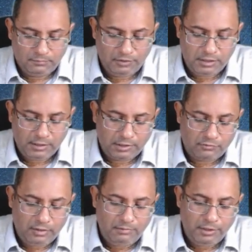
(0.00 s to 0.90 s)

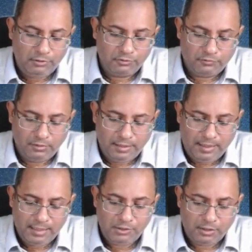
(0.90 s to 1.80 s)

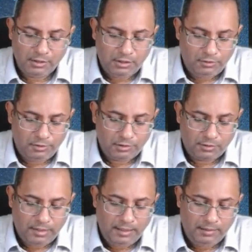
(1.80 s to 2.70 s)
And as you can see on your
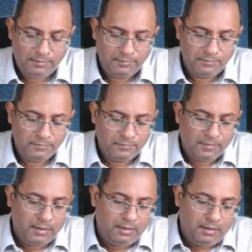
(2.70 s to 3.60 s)
screen,
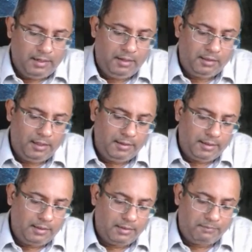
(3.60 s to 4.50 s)

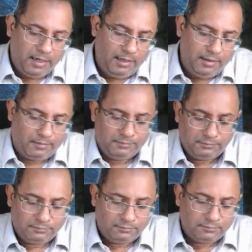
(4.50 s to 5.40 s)
interlinking compiler.
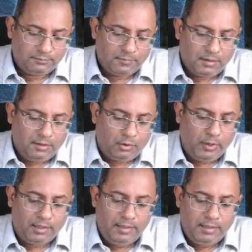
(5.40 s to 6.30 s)

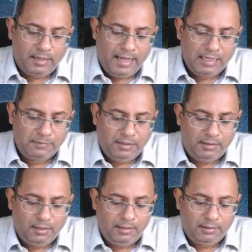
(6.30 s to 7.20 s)
Quickly grasp
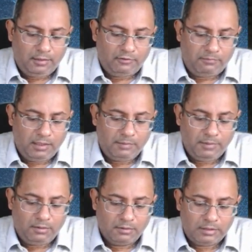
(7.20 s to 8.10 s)
interlinking of
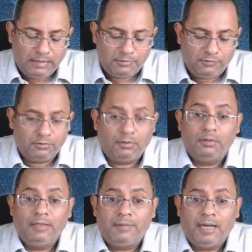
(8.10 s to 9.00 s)
multiple concepts for
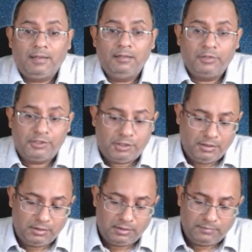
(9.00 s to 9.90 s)
solving practical
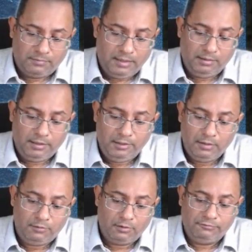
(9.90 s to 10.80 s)
questions. And then
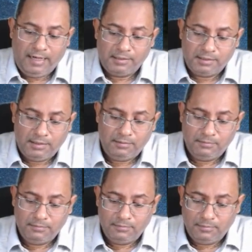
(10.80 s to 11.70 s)
you have got facts and